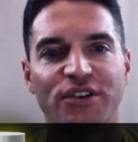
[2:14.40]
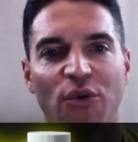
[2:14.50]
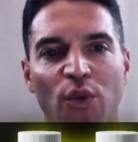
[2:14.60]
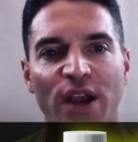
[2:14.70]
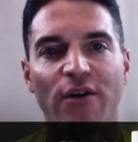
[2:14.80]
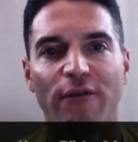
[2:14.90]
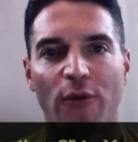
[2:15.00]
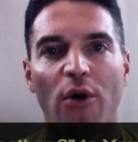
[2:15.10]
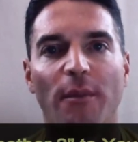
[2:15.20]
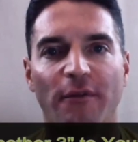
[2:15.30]
a weaker
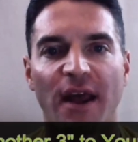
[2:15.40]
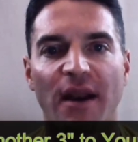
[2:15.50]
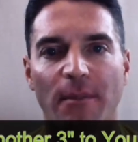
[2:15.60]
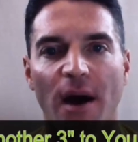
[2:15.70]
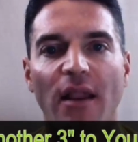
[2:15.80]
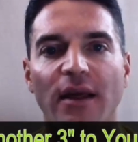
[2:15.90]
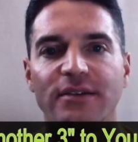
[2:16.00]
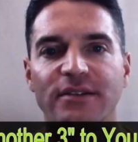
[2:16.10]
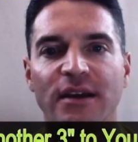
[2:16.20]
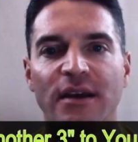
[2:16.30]
form of
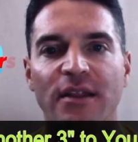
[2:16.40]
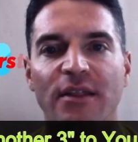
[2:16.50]
anabolics. The